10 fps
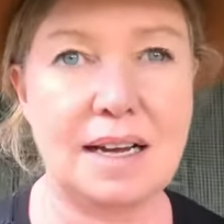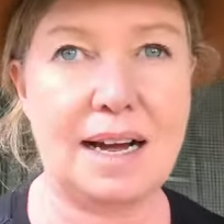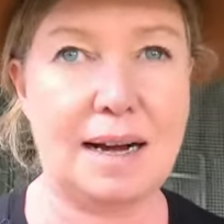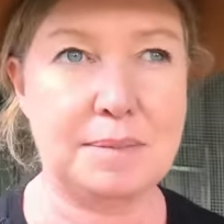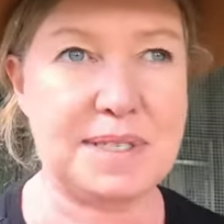
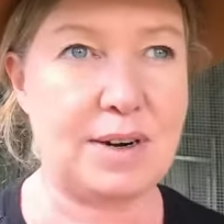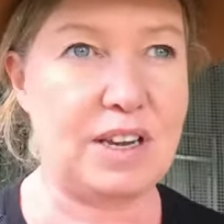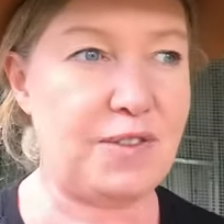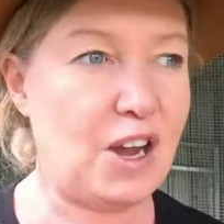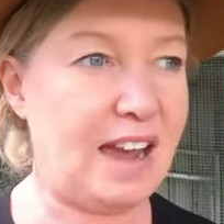Um, so,
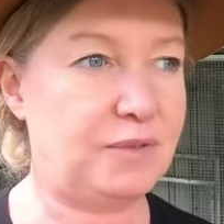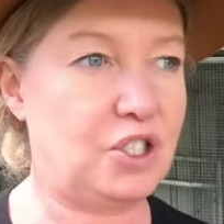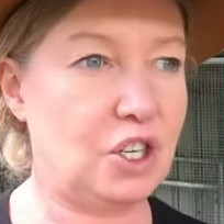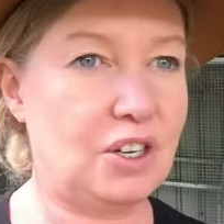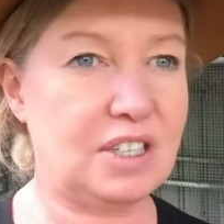if you have
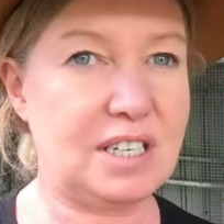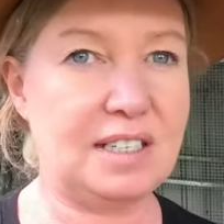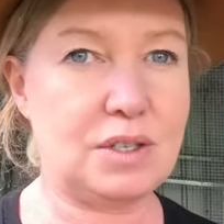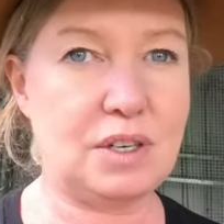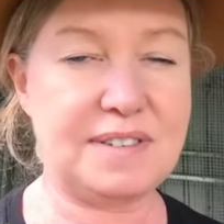dirt,
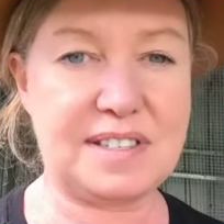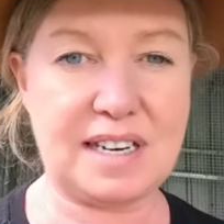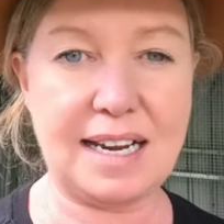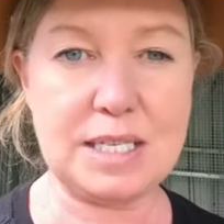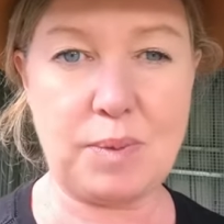it sort of
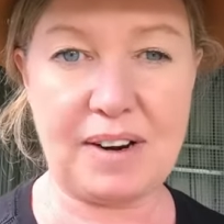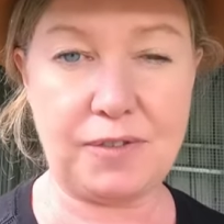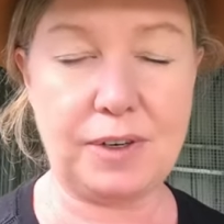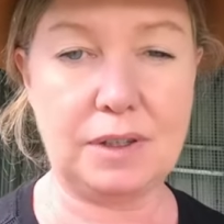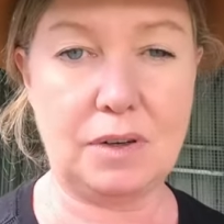stays wet
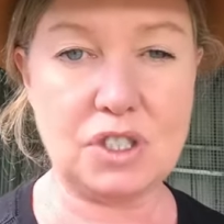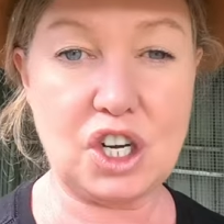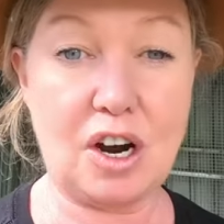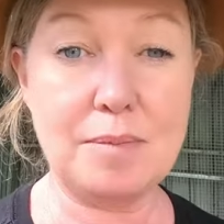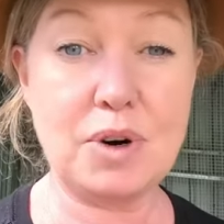for a long
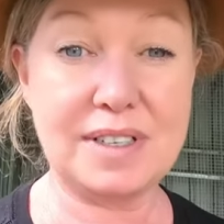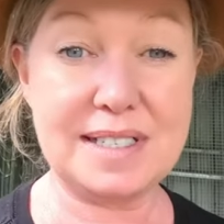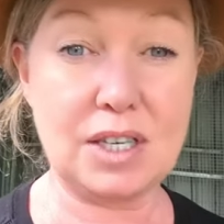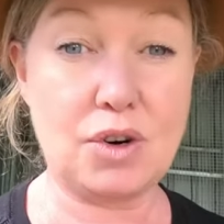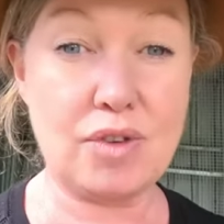time,
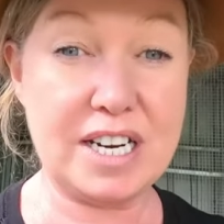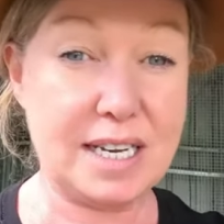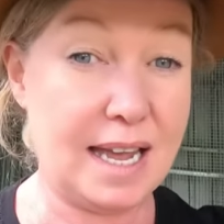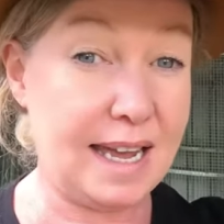whereas the grit